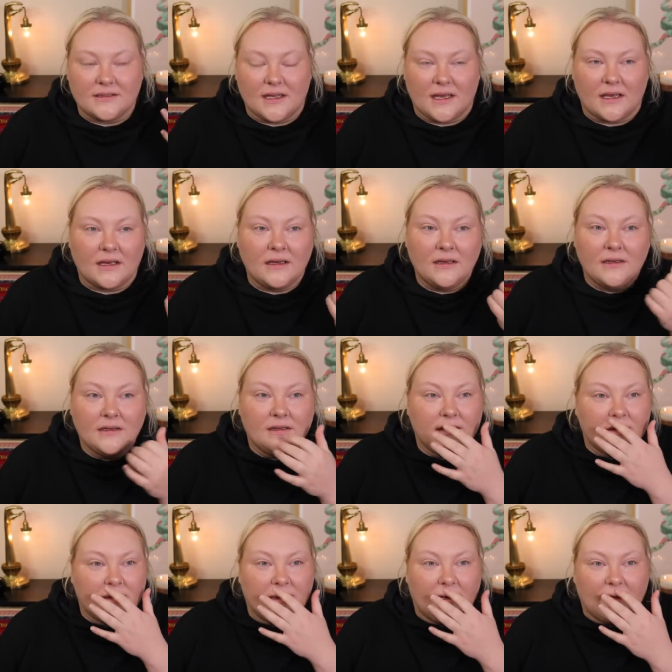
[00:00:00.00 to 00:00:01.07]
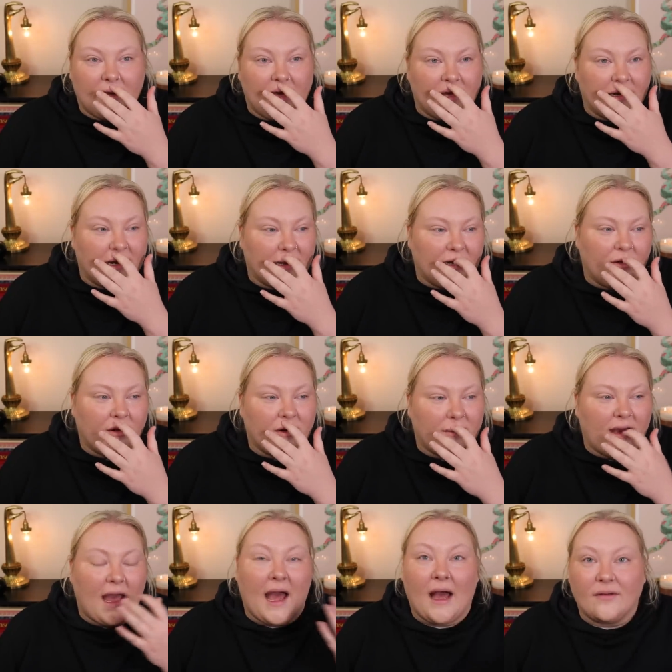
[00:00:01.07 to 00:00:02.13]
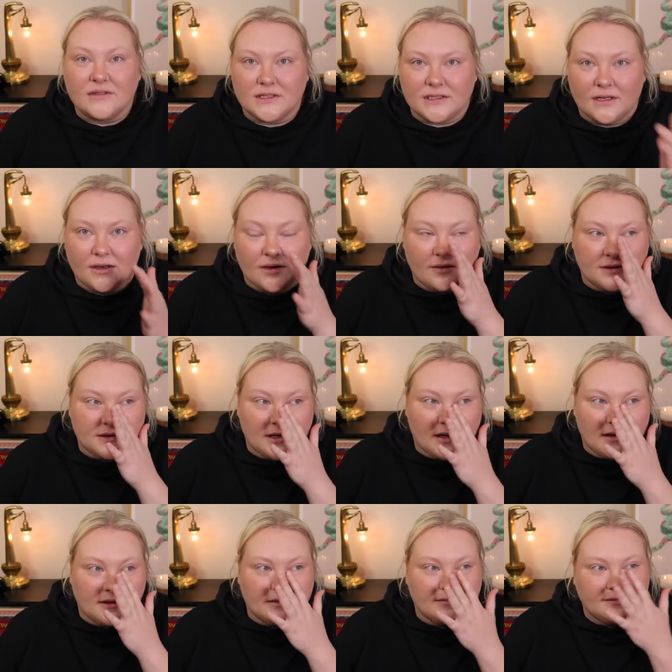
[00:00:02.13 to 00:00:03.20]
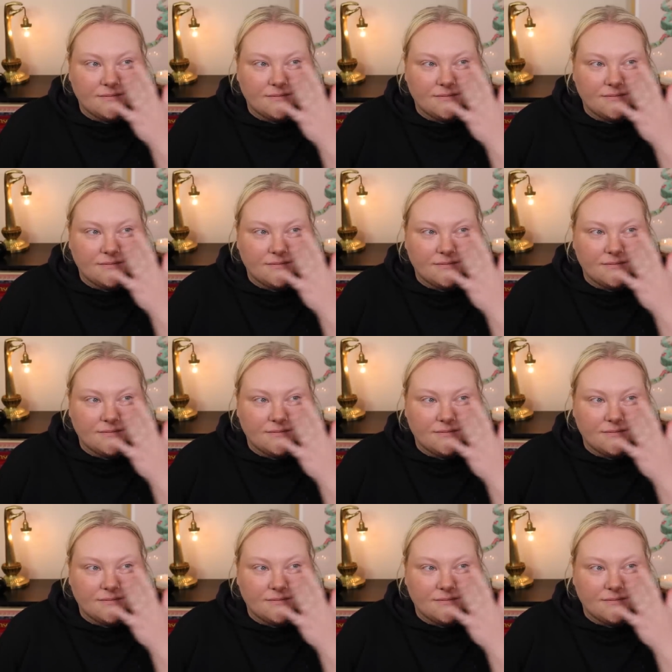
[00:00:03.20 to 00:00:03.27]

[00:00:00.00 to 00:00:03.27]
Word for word: Like again, I know I don't have to tell you, it's not,